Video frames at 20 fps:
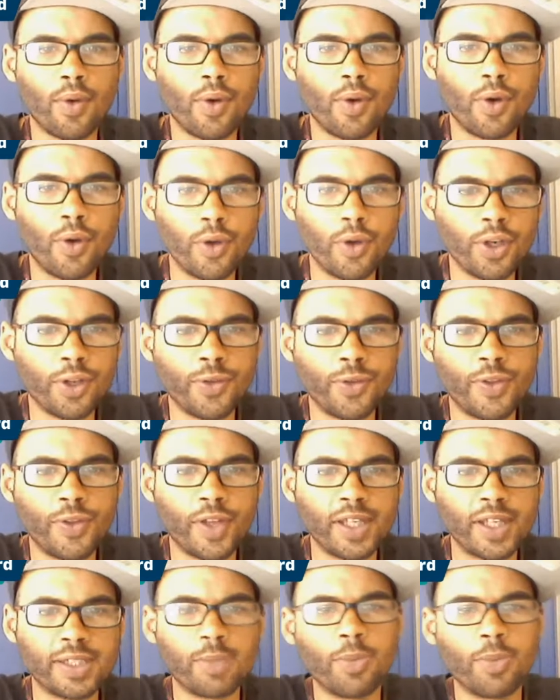who do you
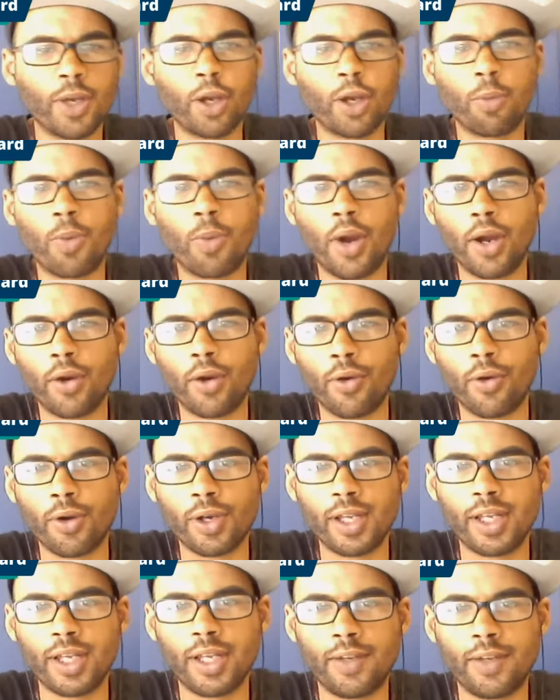think is a bigger
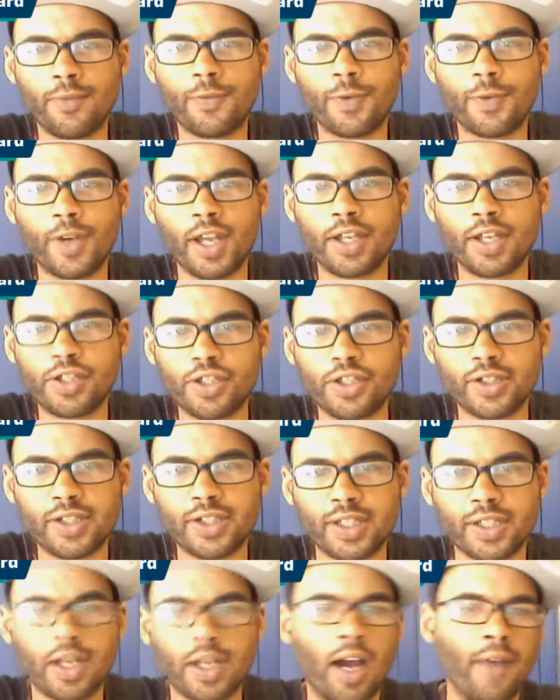priority in free
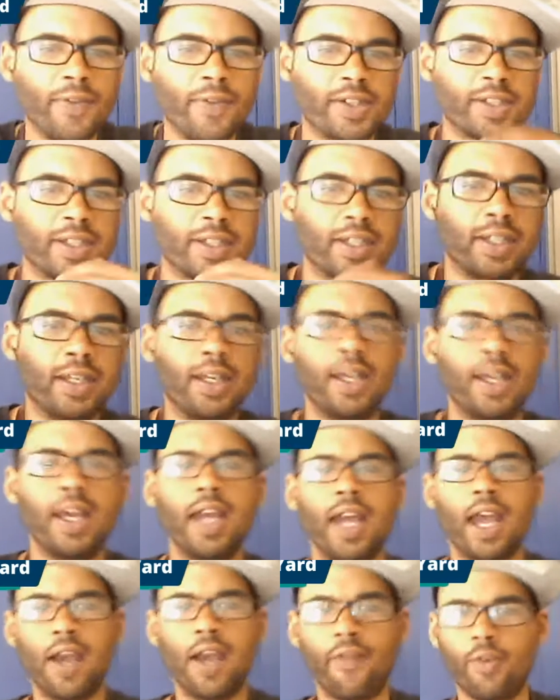agency? Obviously,
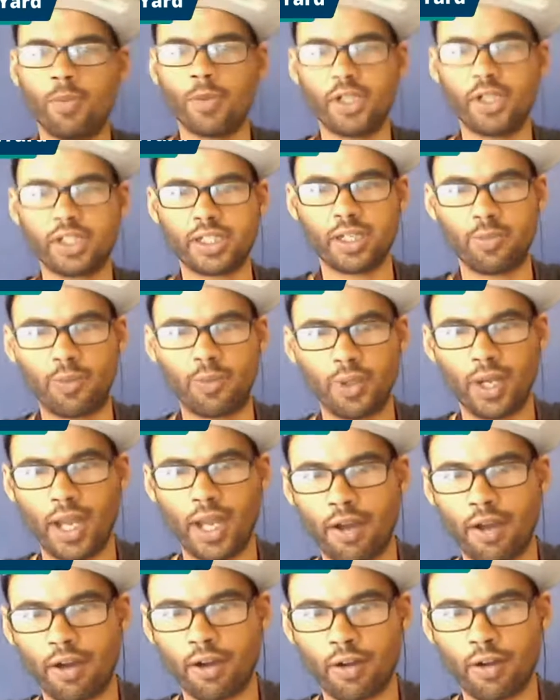everybody's going to put
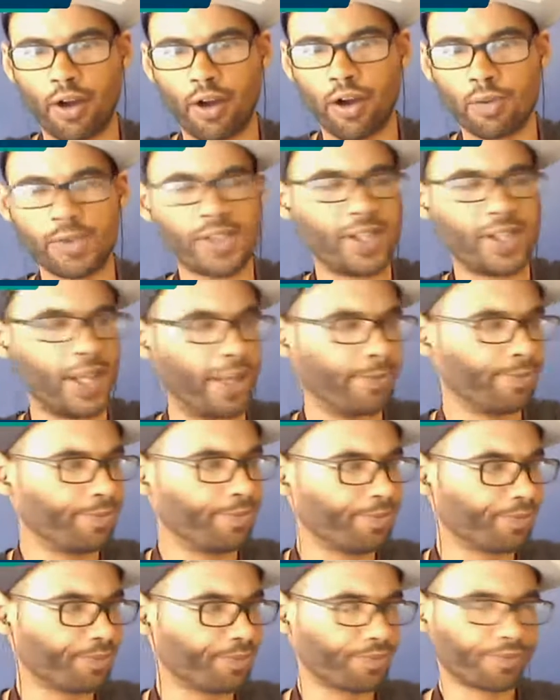Eric Armstead
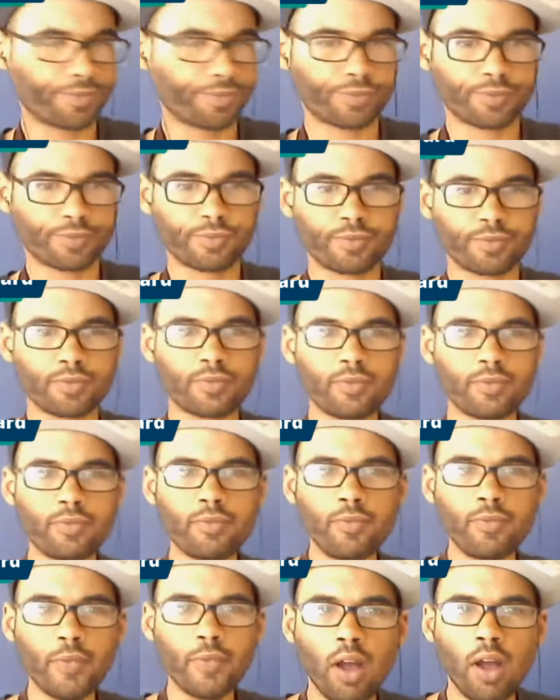
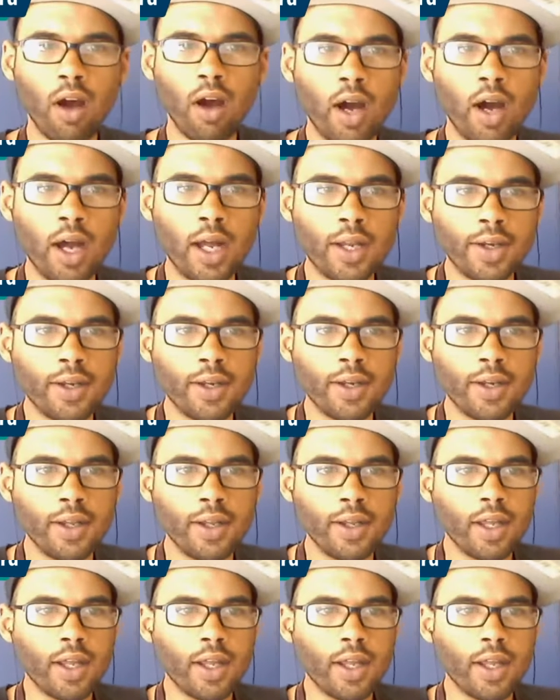on
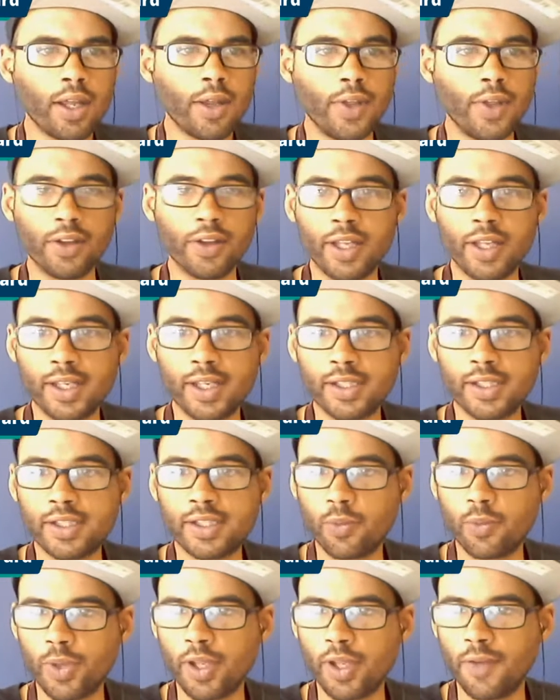the
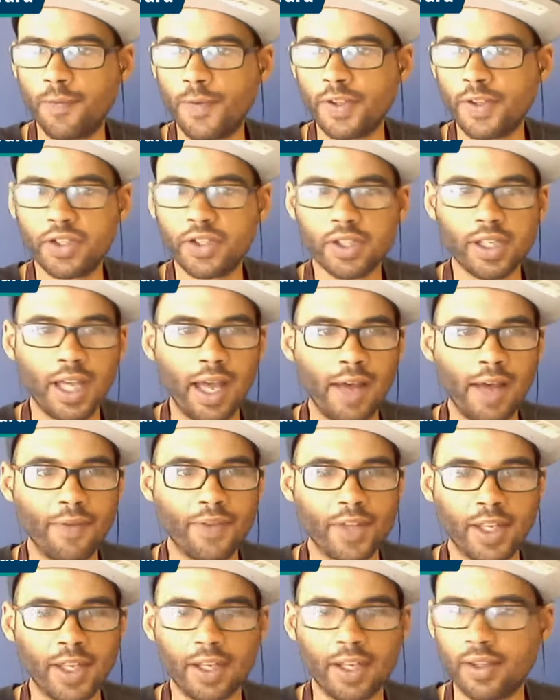list. We officially
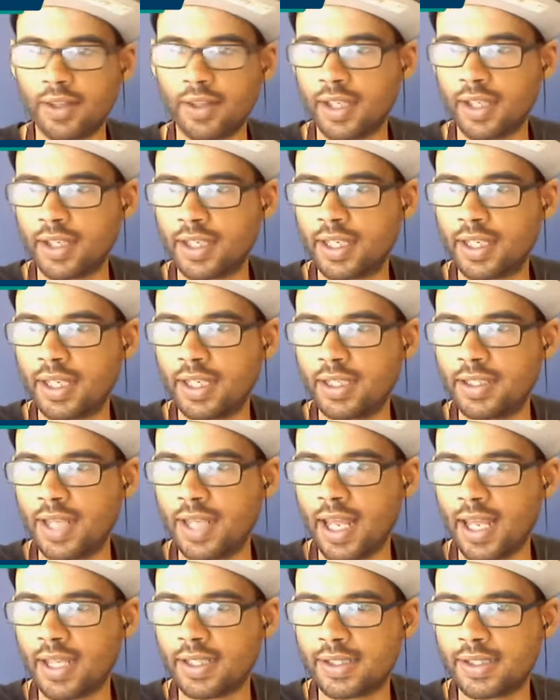have the key
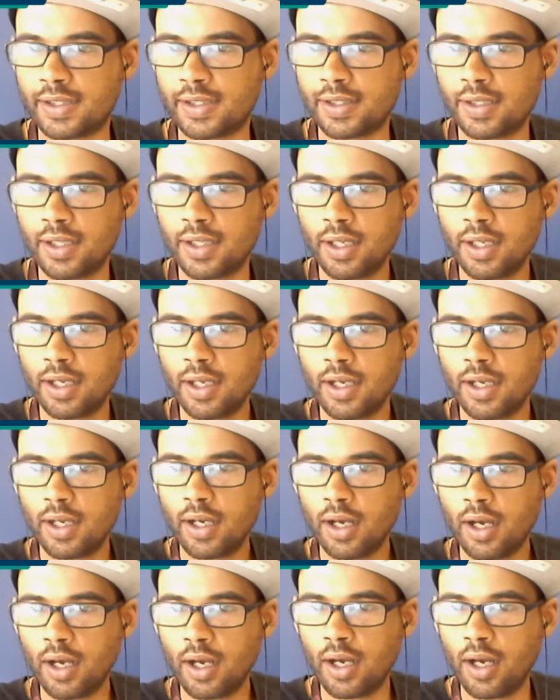dates
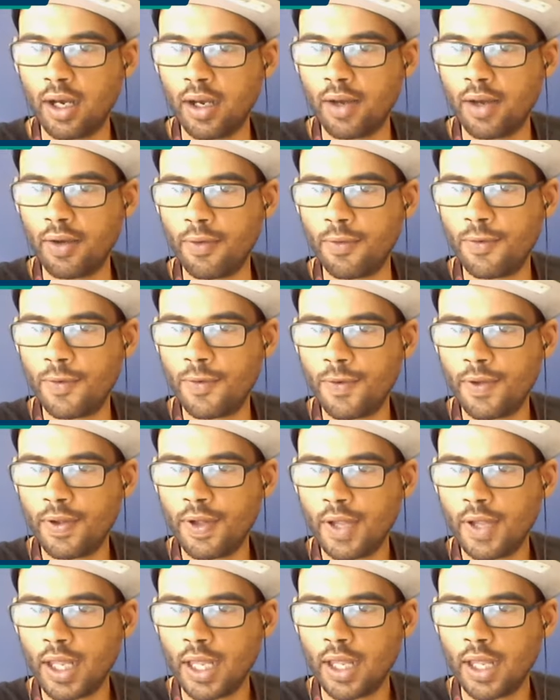of
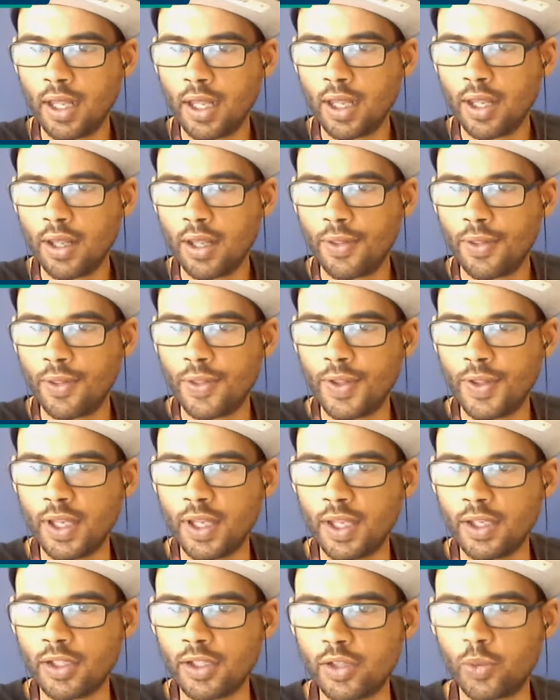
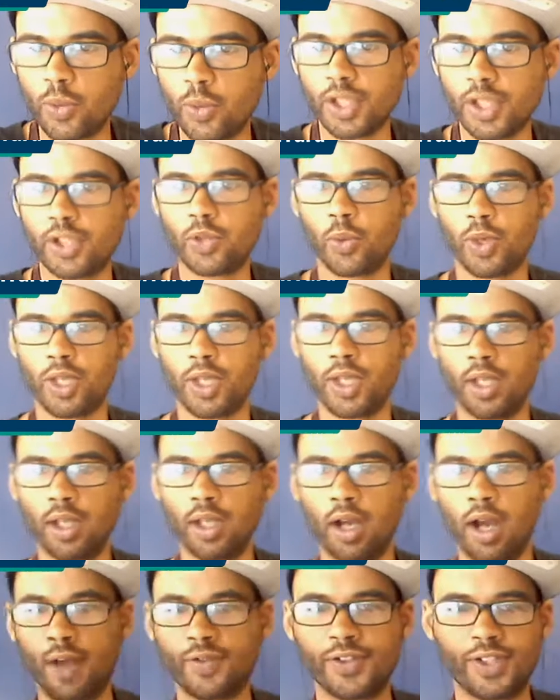the 2020
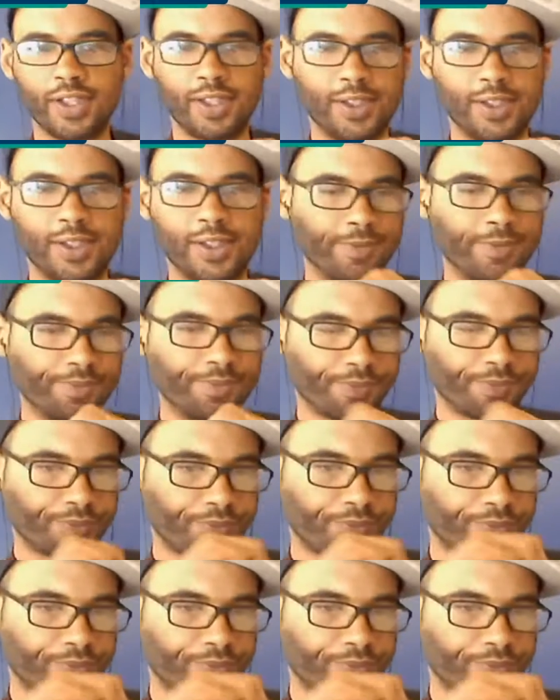offseason.